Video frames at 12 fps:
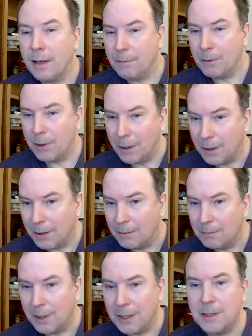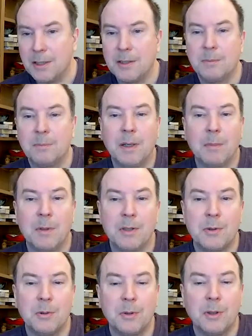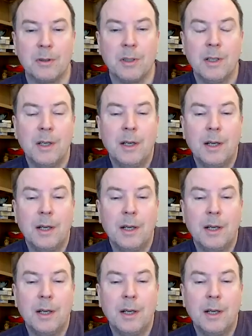and therefore are writers, published or not,